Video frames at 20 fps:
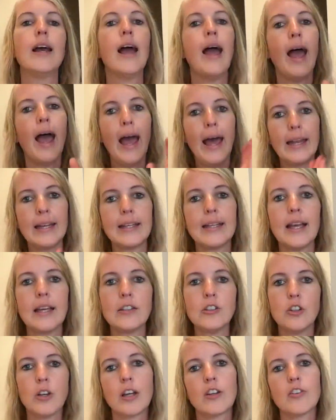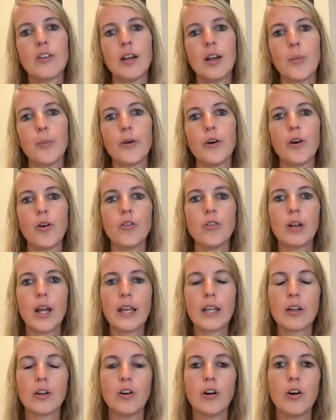and then you can set up your
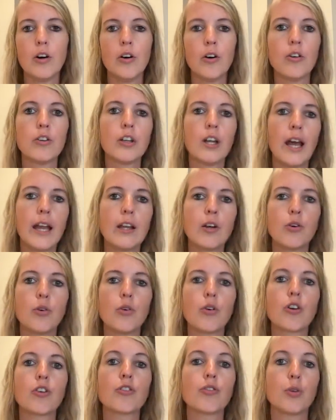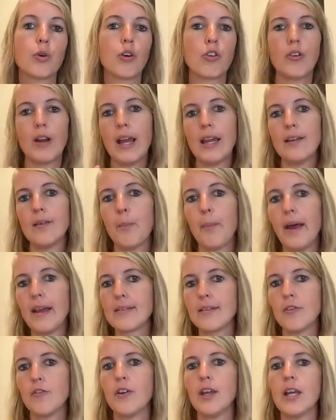online course to create
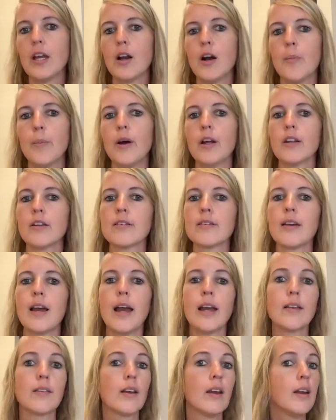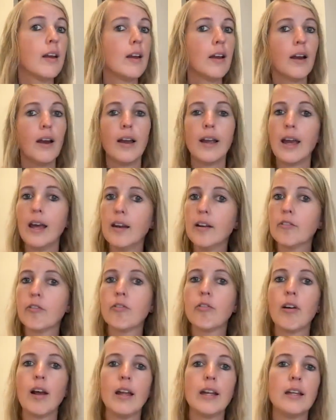passive income on the side. Again,
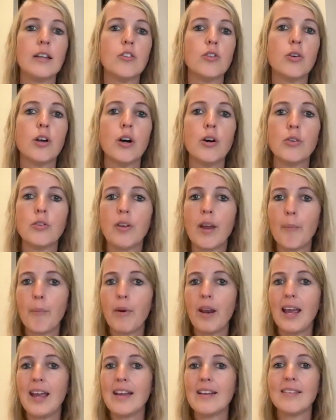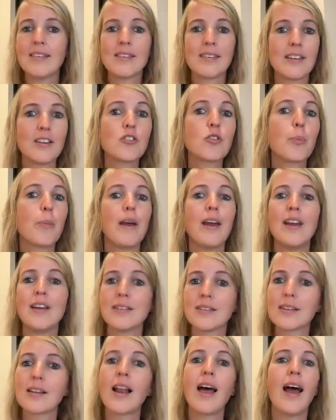ready to go templates, sales page,
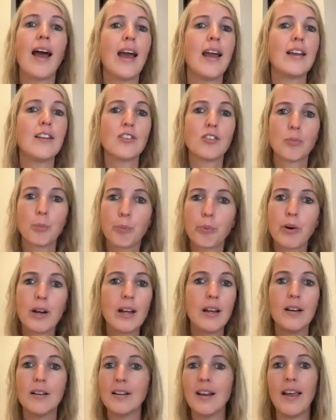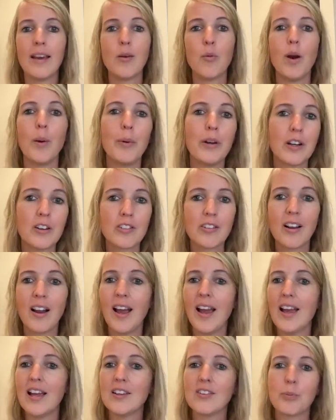slides, like webinar
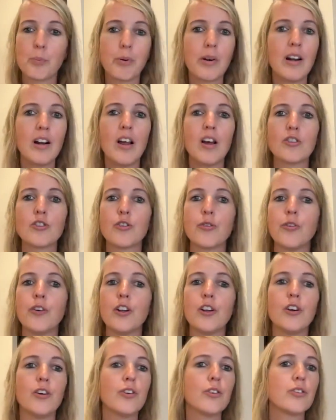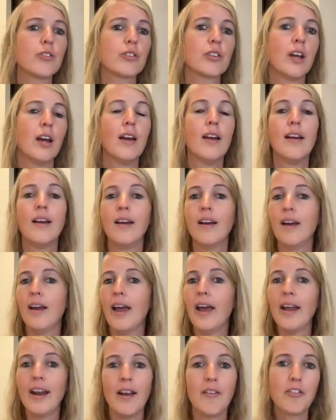slides, pre-launch funnels,
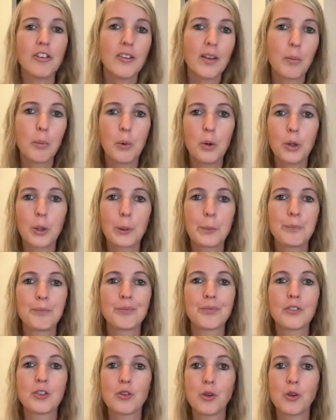and everything more. So